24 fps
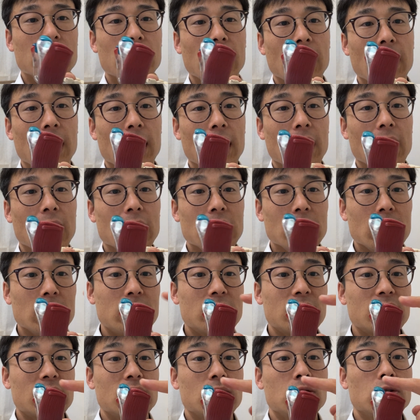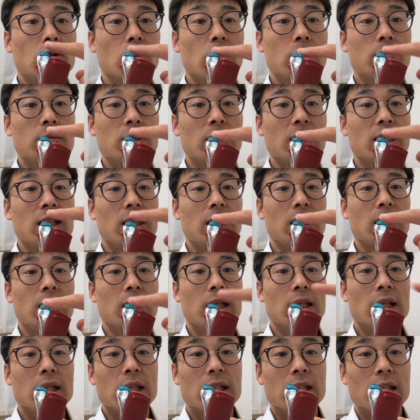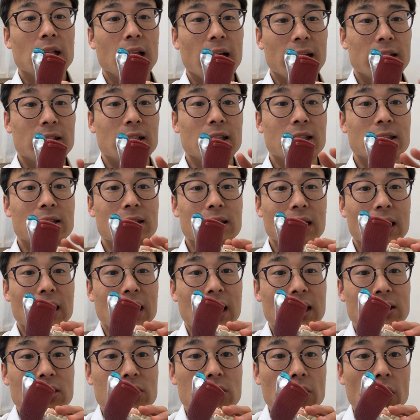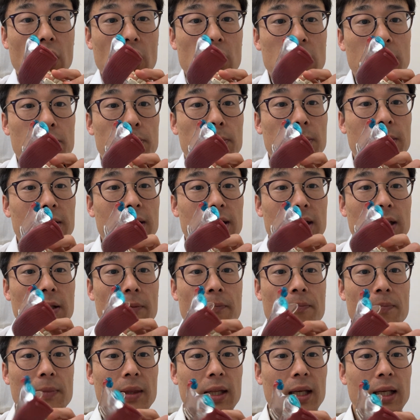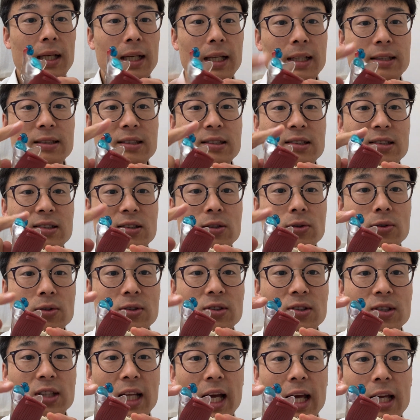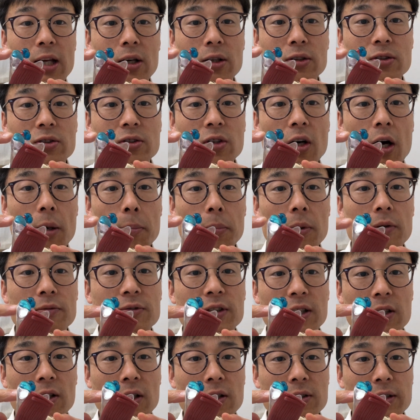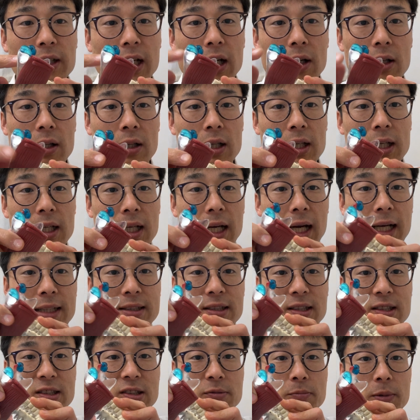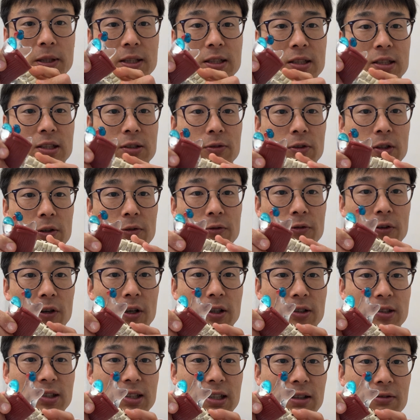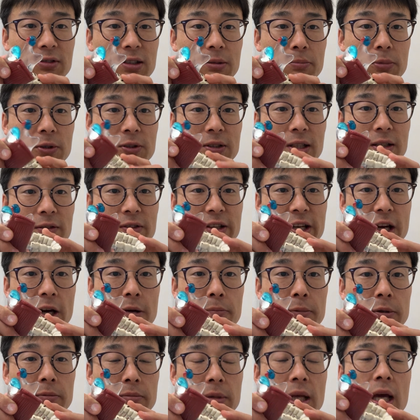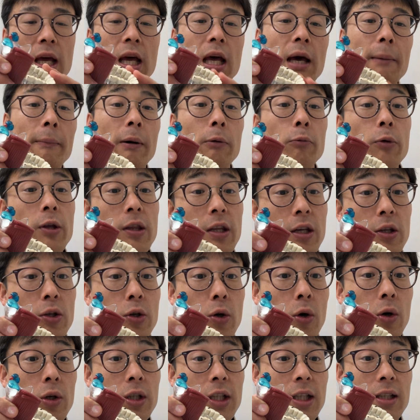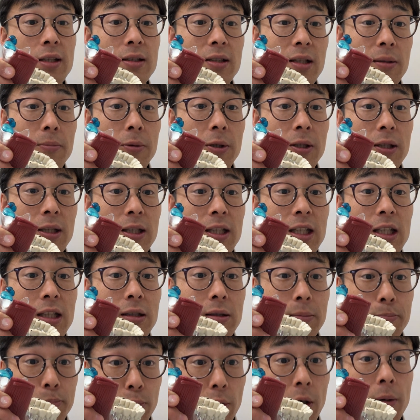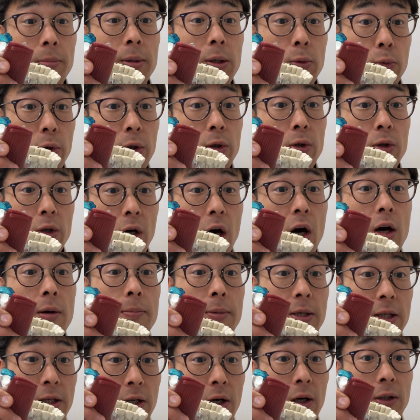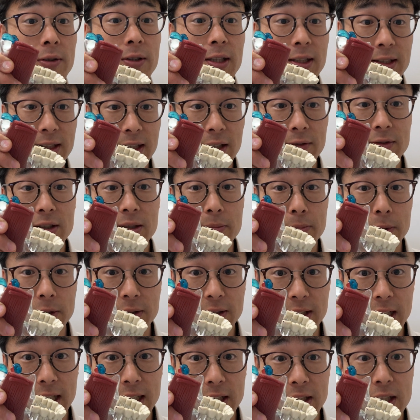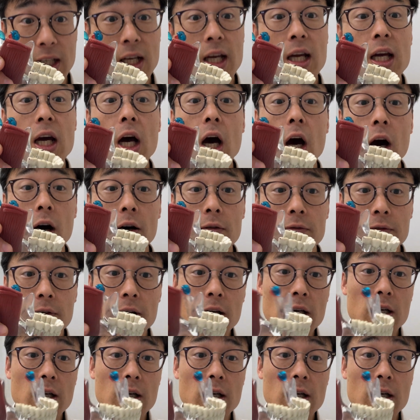it's normally like this, and as you open, it's still staying on top of the condyle as it spins for the first 70% of the open. But with a yawning, typically it probably will go beyond the 70% of